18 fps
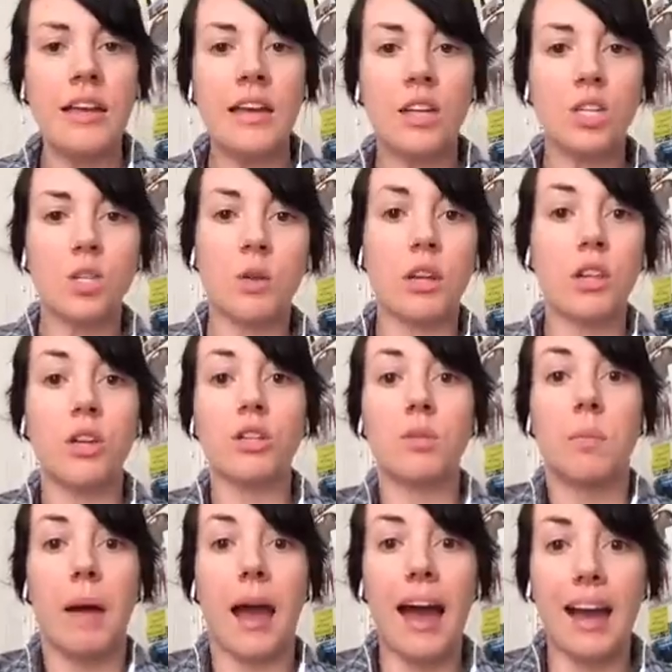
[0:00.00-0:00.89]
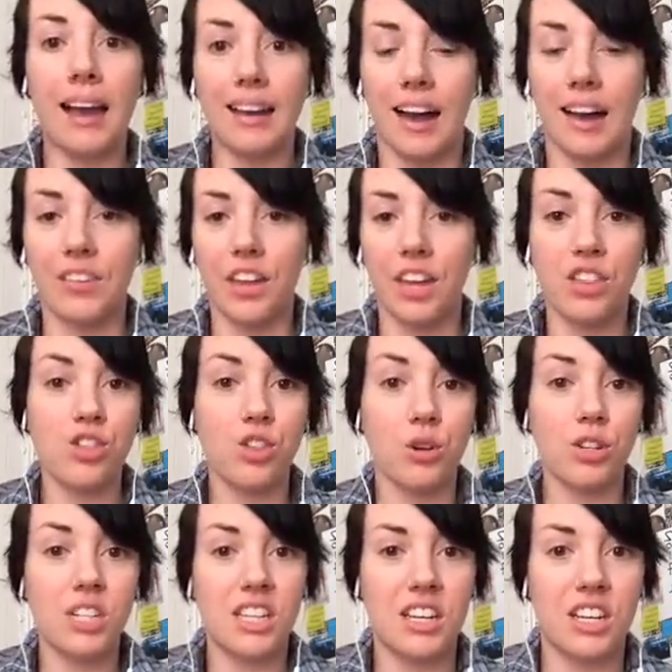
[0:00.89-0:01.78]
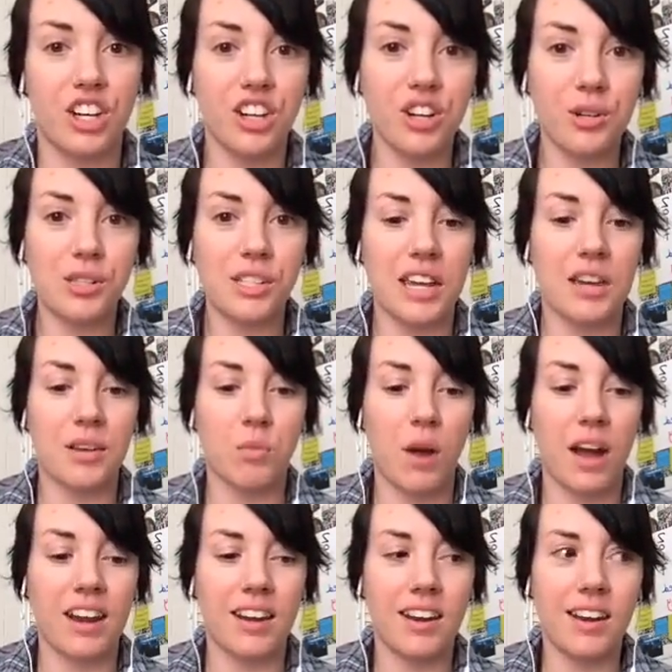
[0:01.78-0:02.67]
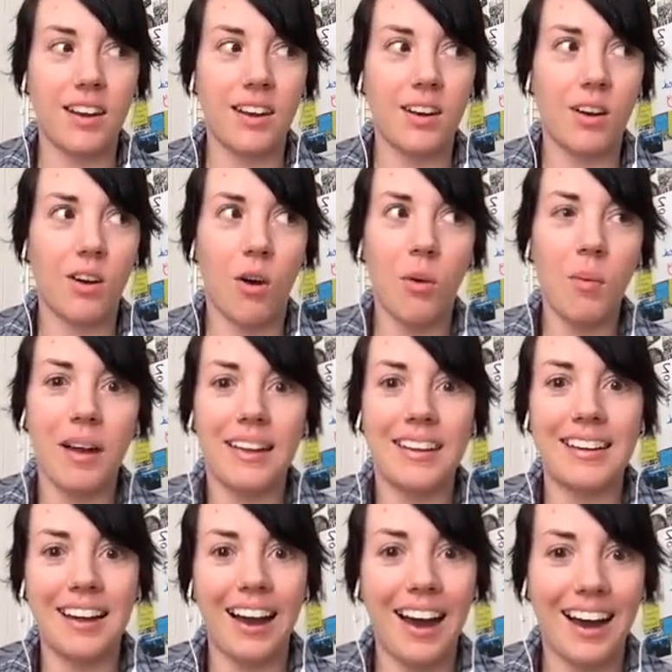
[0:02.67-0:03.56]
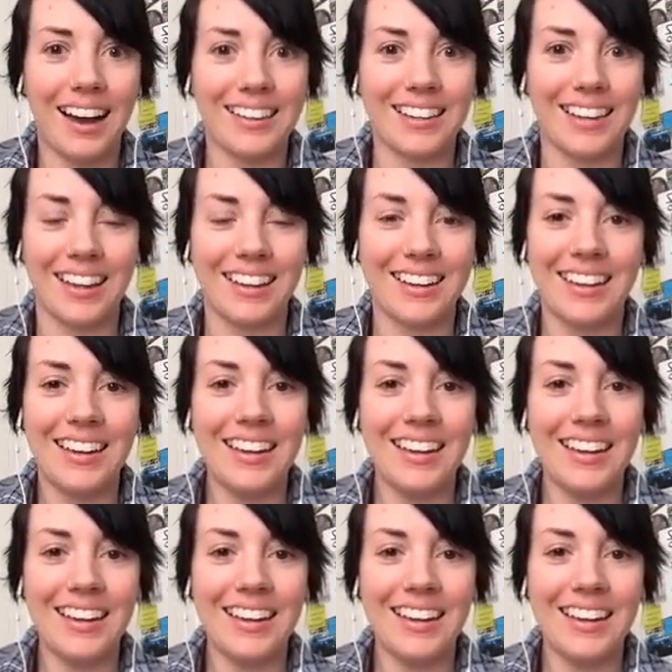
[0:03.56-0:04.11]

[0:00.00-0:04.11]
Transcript: So I looked back on 13 years and went, oh my God,